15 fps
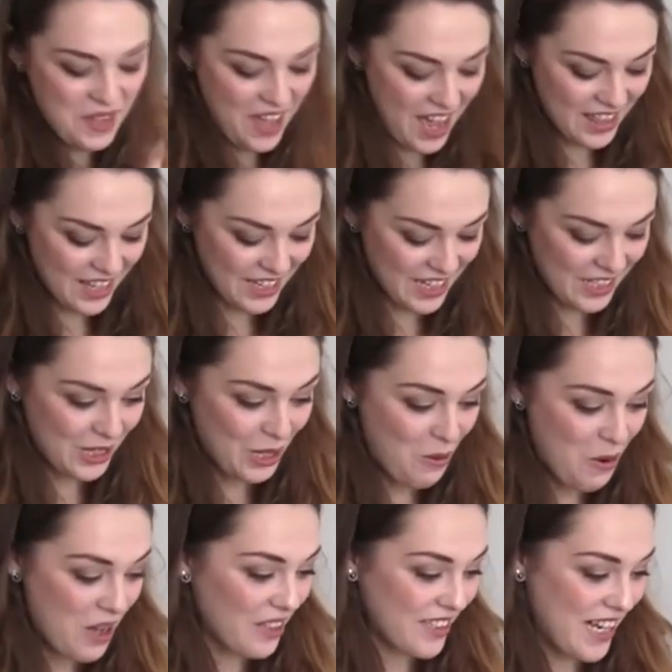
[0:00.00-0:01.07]
I think that's the
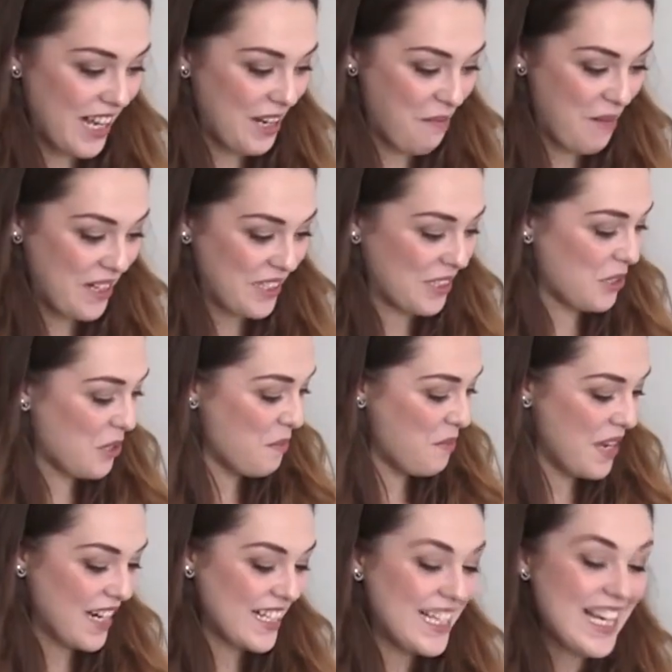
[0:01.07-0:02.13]
world telling me to stop
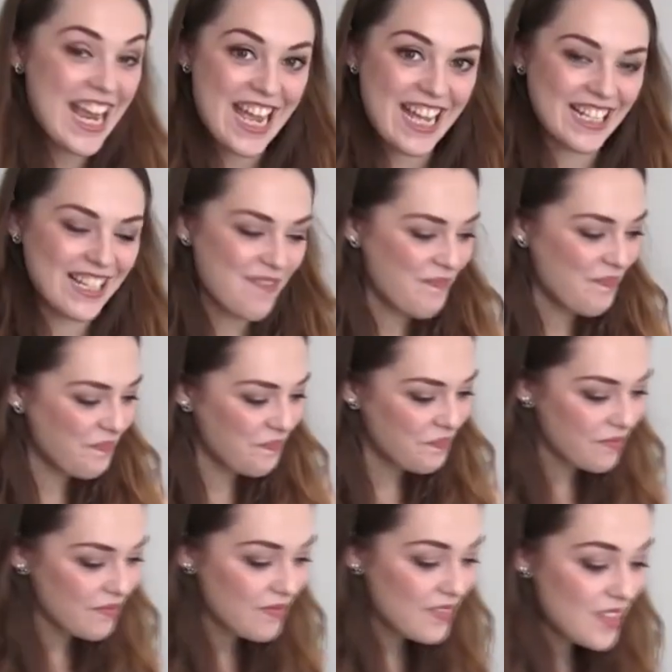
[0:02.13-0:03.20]
being a tit.
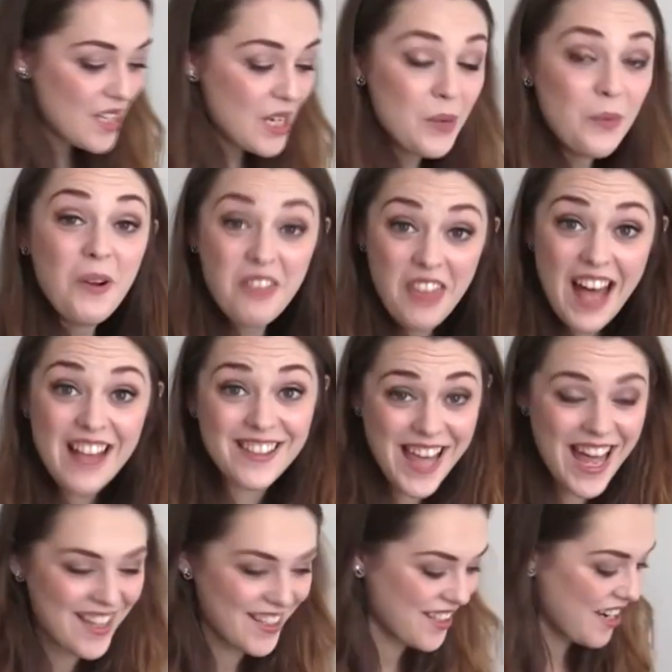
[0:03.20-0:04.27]
Well, that's
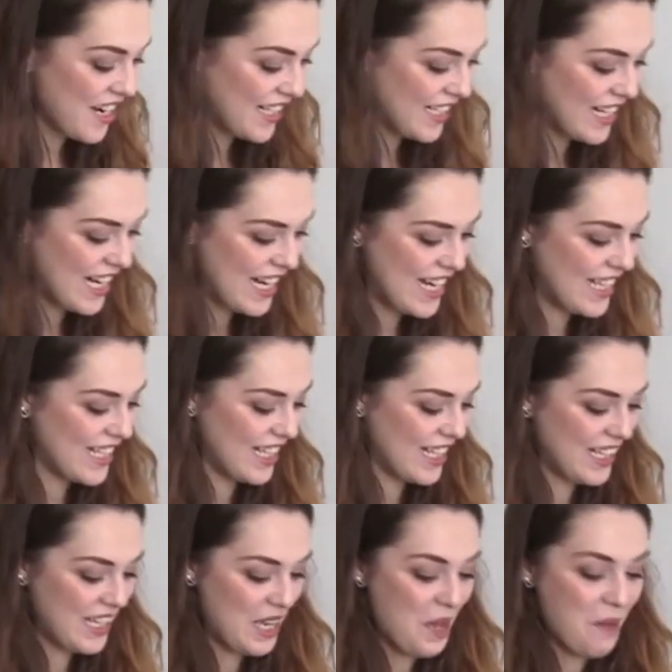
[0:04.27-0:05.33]
that side cleaned.
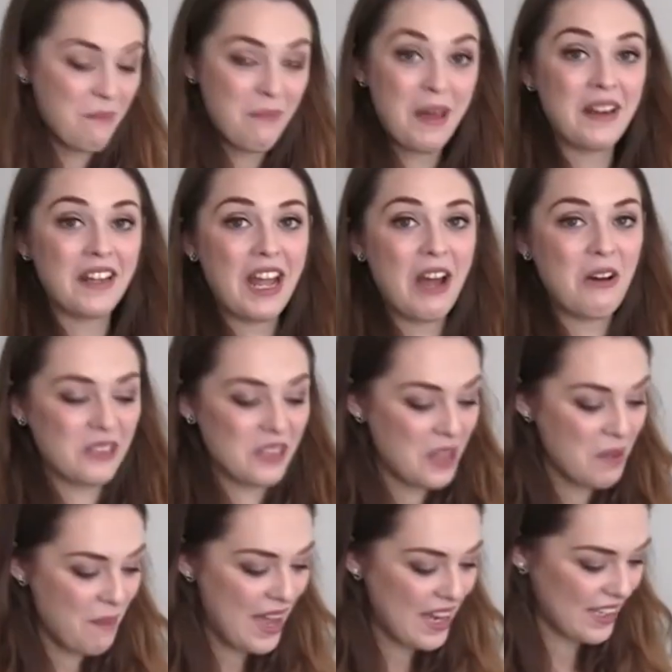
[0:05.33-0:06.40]
Better get on to
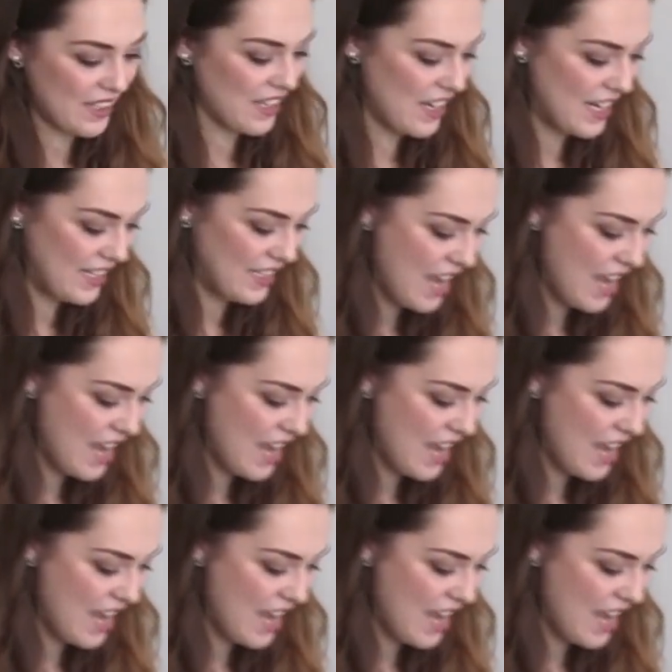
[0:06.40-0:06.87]
the back side